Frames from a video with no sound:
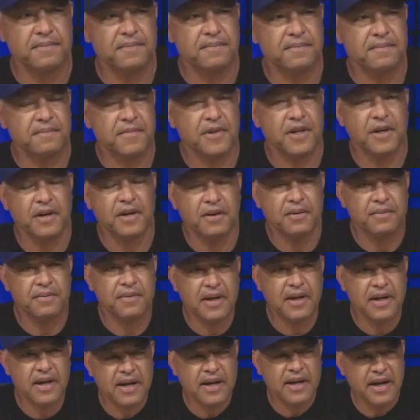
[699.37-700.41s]
you know,
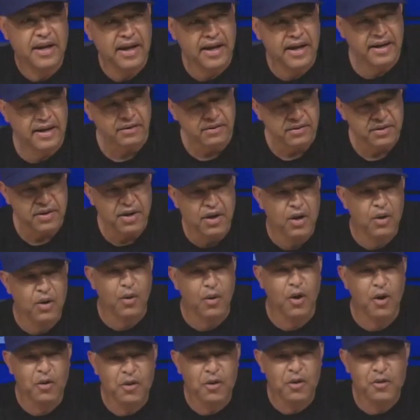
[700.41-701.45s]
I don't know
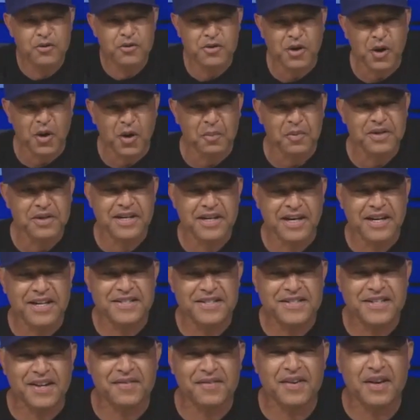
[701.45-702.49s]
all those homers that
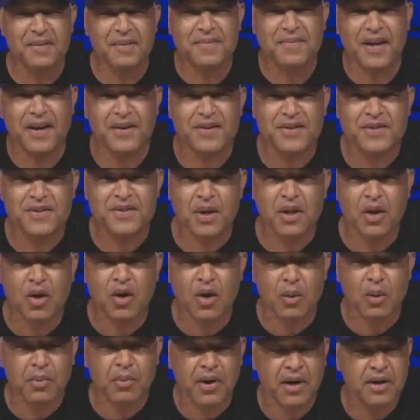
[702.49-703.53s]
he's given up that are solo
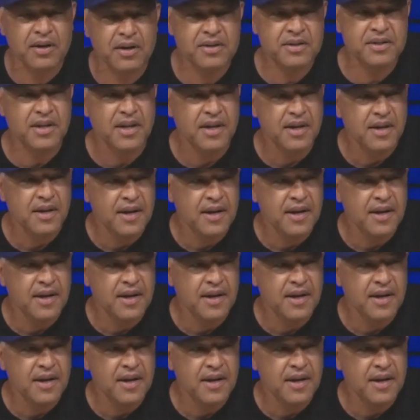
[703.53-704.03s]
home runs,